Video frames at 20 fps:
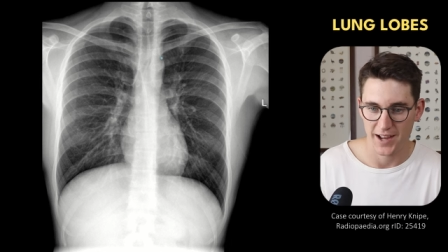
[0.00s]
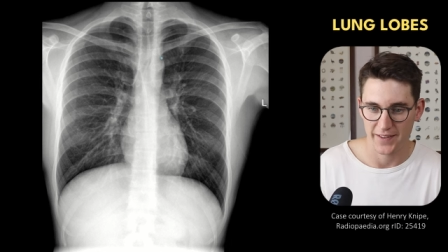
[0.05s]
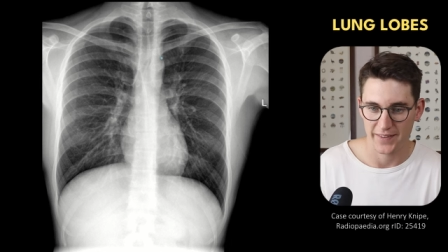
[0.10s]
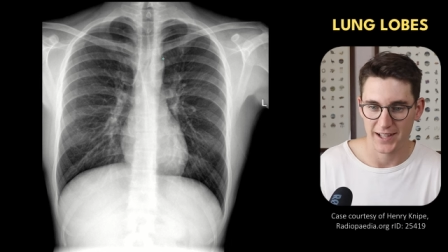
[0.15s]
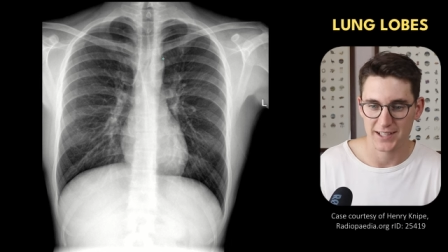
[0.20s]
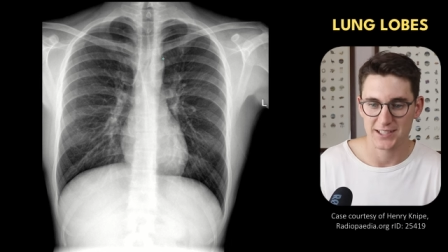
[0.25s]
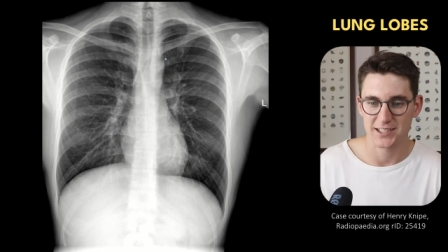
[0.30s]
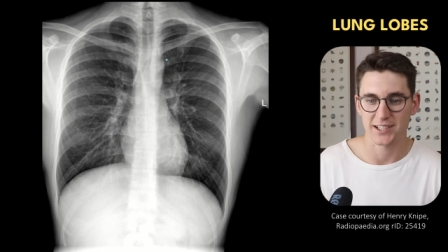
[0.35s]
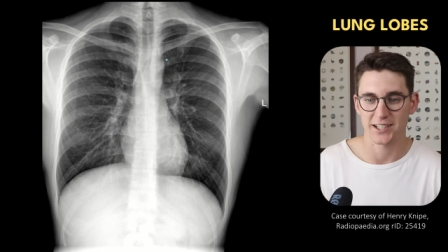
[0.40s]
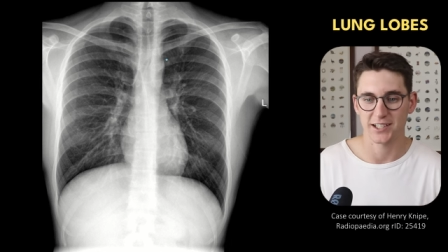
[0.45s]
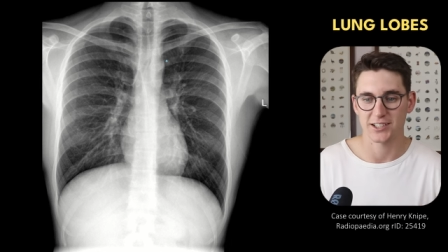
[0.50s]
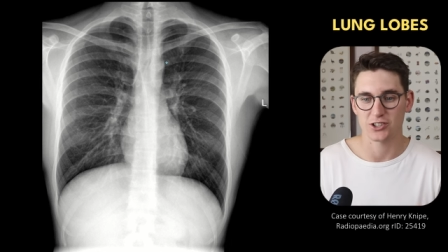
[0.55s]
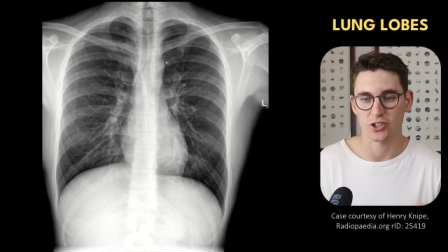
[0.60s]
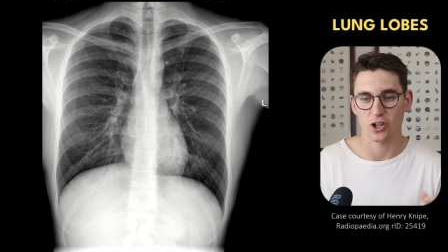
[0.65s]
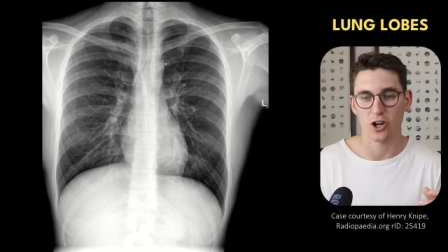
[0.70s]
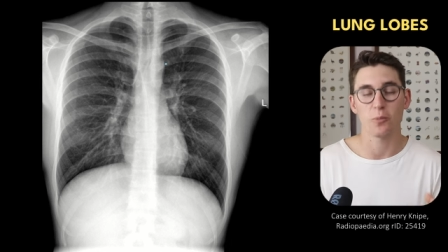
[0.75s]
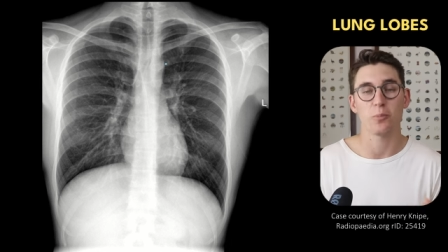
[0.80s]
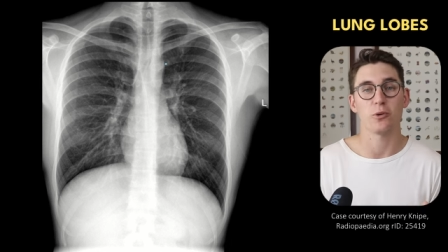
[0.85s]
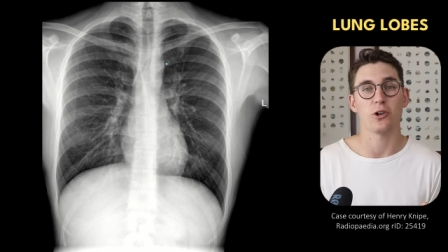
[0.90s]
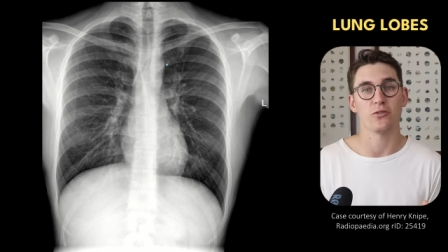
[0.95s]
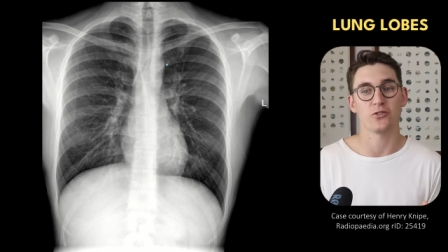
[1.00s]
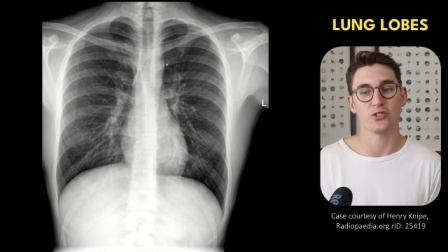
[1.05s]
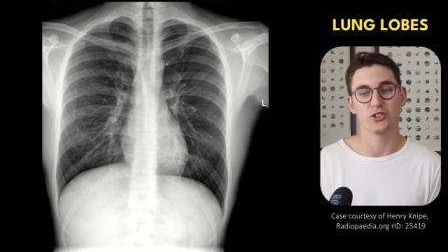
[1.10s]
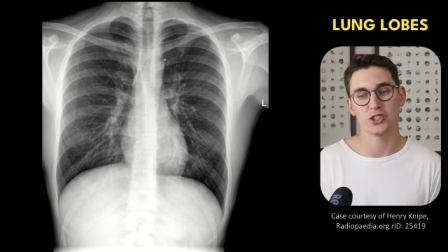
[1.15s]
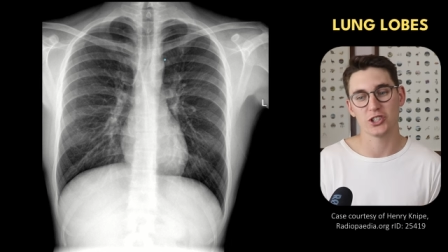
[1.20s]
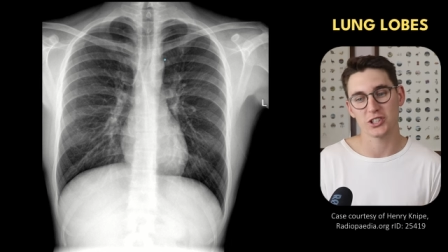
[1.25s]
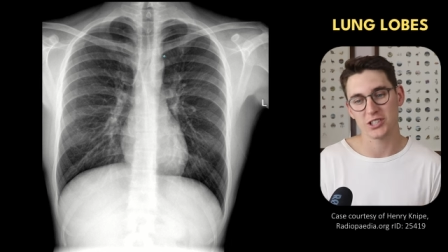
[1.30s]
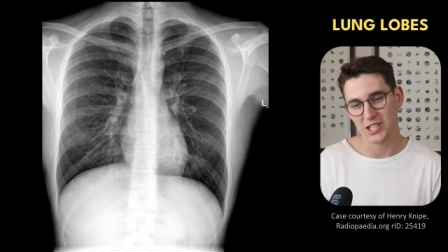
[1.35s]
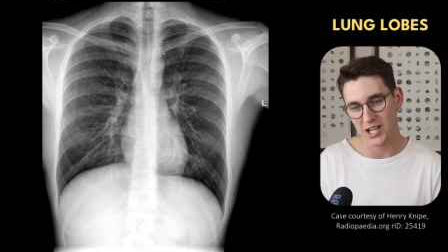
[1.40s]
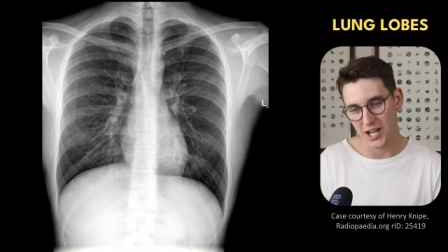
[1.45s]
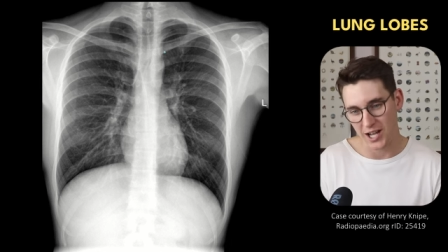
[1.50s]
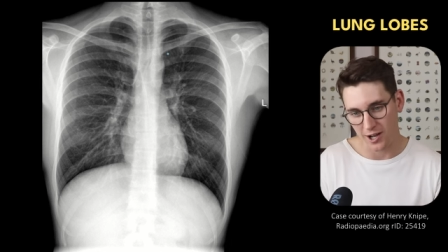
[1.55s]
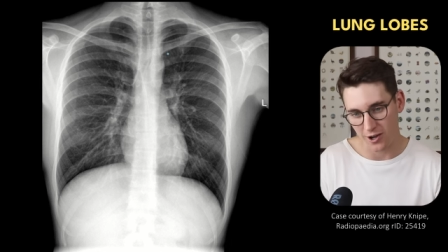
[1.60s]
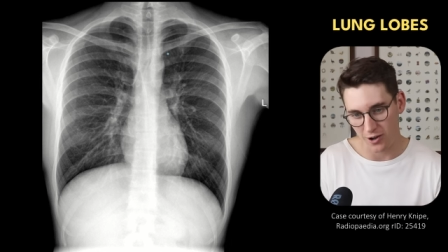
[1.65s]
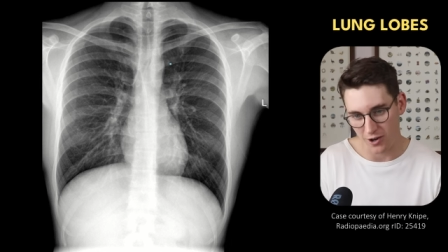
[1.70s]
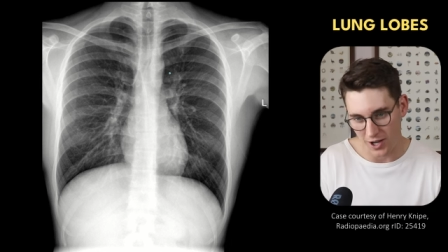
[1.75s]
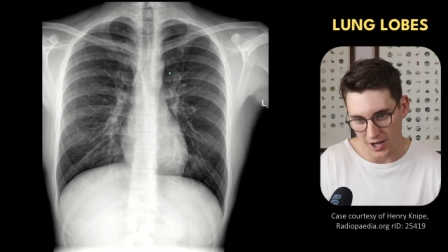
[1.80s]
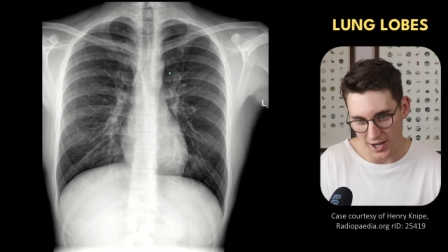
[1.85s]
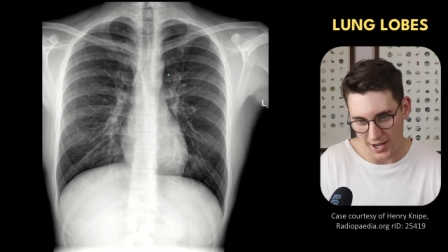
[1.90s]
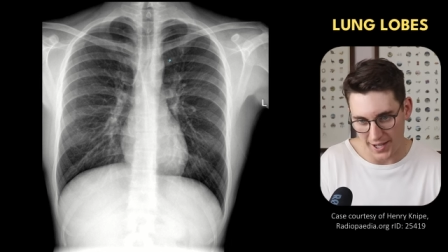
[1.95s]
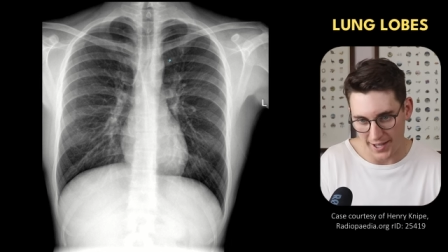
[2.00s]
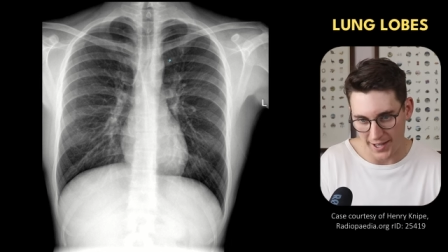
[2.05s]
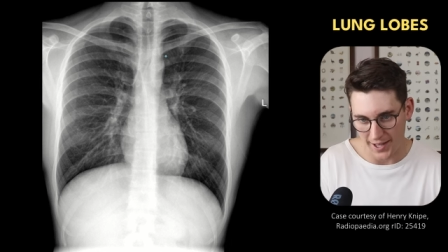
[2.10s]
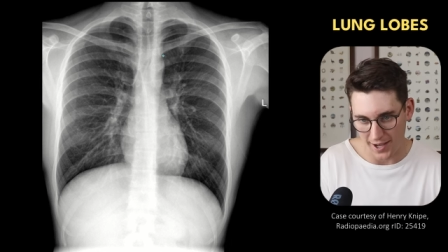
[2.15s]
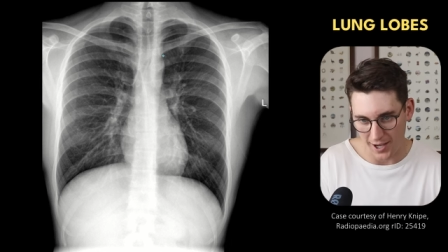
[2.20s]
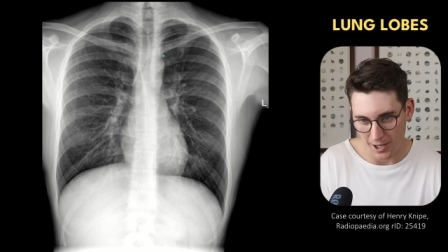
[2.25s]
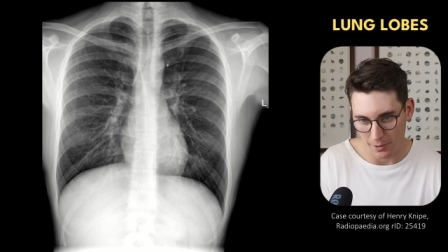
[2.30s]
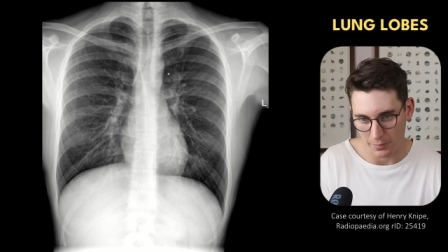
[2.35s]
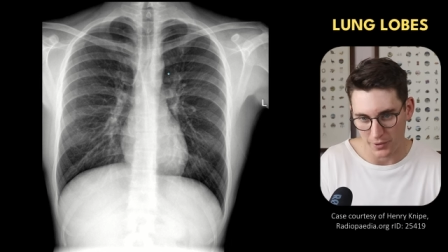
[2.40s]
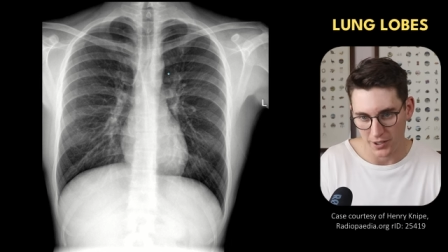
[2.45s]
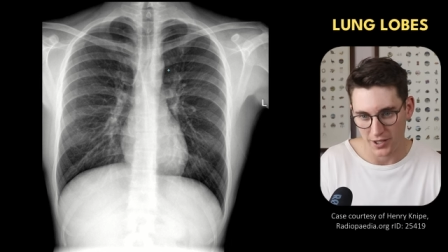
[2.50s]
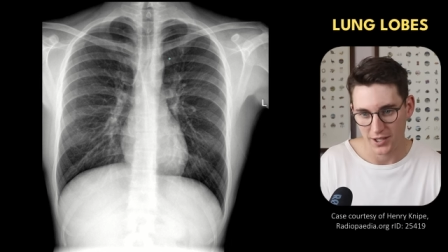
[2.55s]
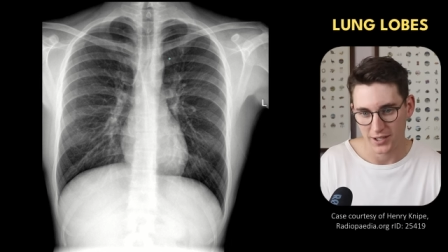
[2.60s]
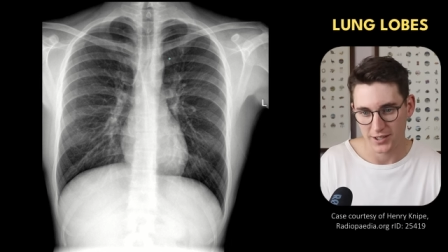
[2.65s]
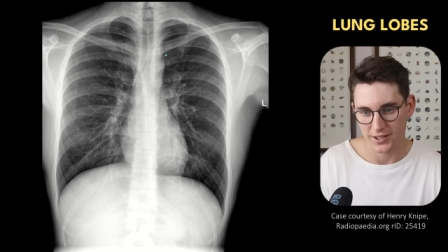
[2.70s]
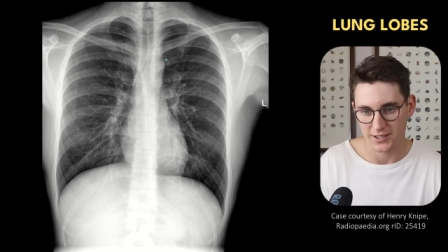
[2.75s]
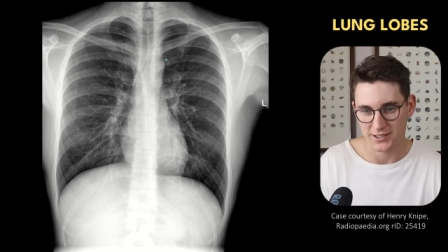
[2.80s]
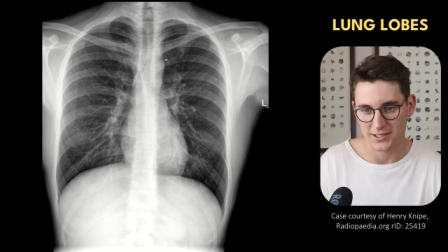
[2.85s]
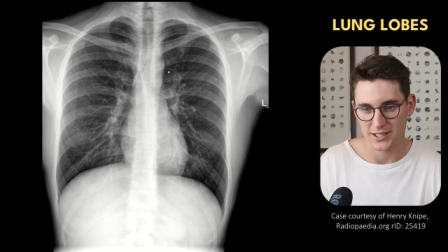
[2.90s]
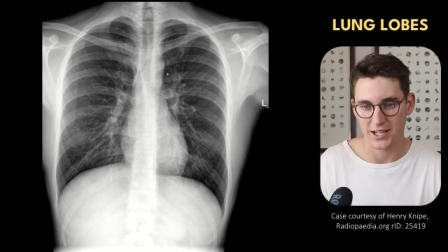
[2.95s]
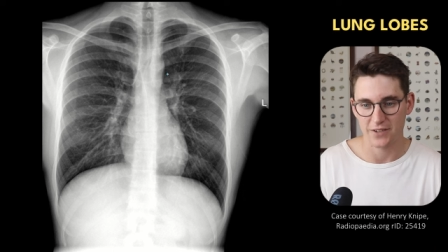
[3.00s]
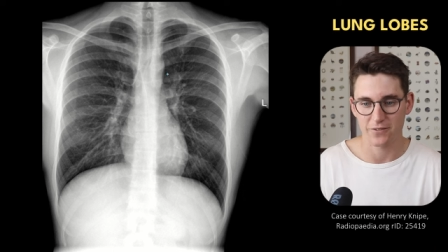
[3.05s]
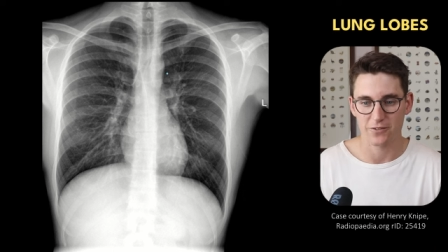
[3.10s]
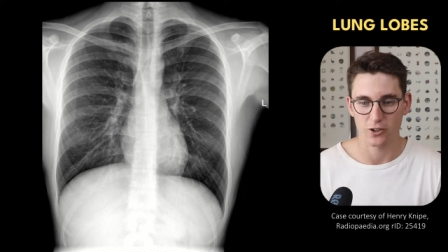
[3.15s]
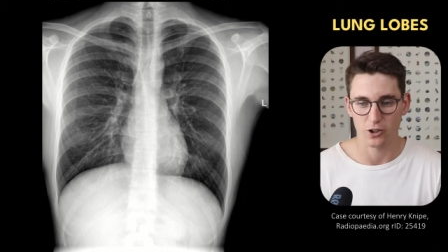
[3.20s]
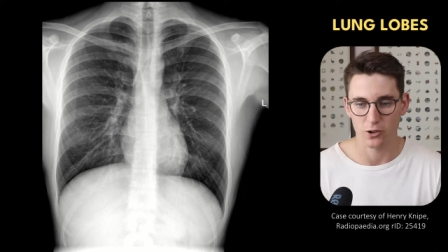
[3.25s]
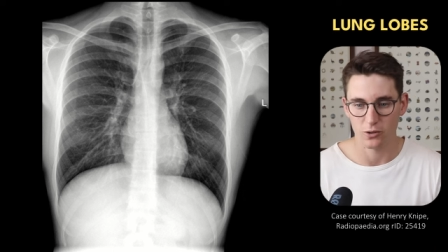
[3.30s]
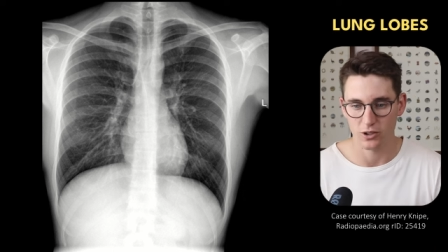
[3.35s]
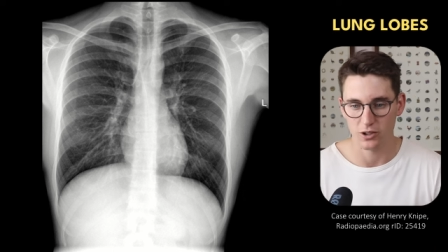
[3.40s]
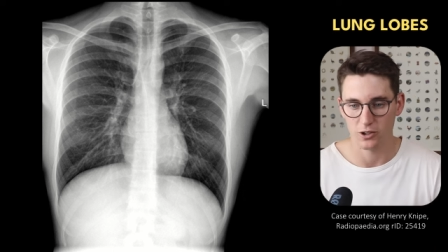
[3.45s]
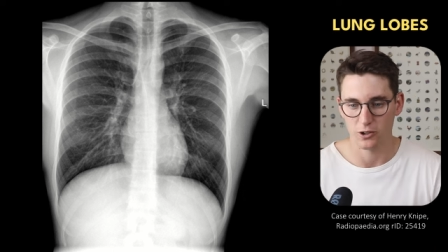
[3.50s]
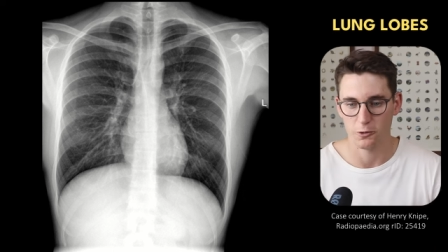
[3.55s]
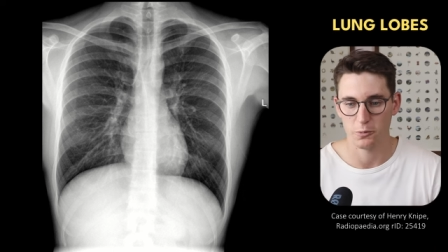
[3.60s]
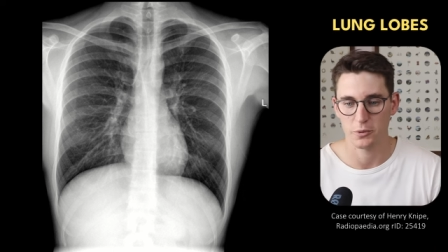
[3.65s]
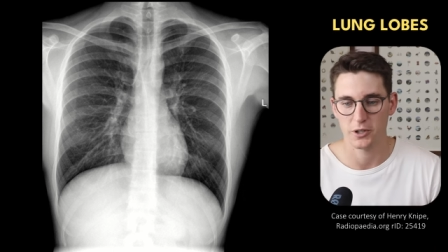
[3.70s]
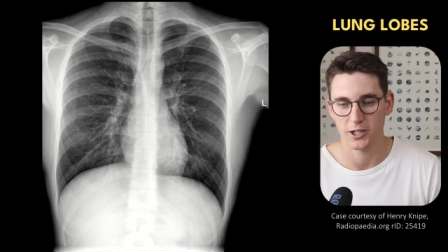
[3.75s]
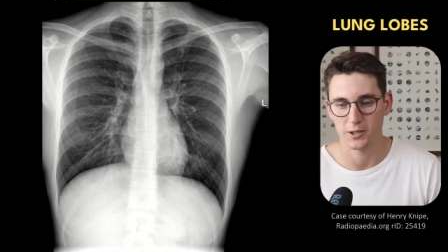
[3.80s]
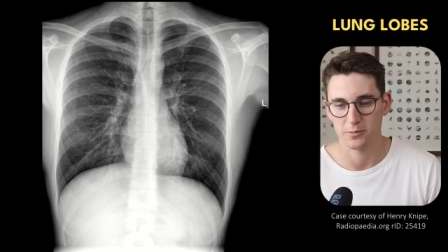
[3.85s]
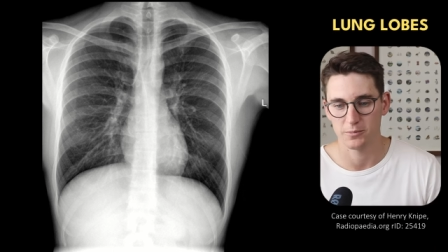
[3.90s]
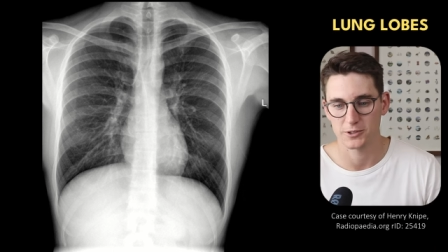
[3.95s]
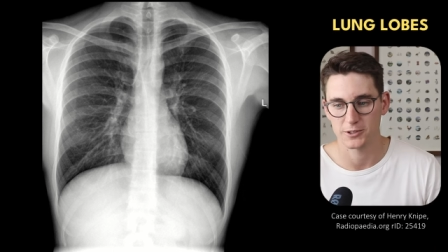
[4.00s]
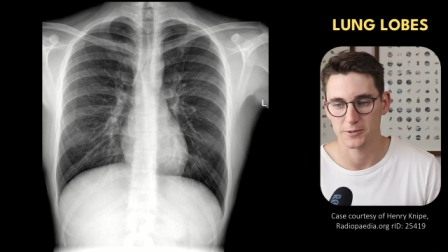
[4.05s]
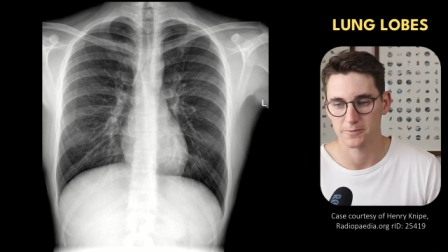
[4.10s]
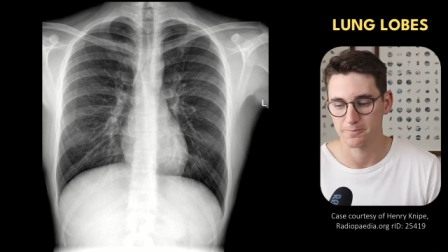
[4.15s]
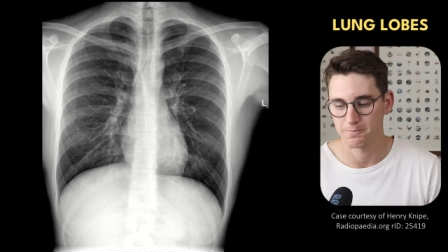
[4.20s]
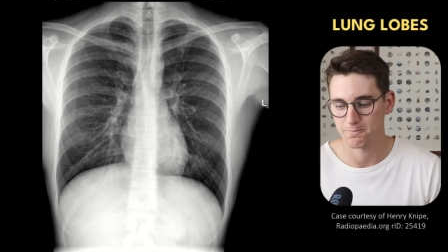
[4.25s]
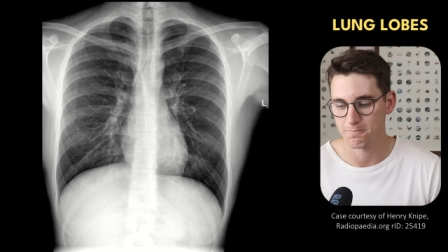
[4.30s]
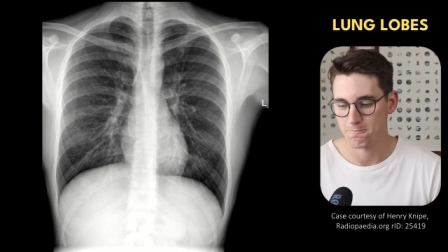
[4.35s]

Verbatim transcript: And that's an example of just how high up this left lower lobe comes.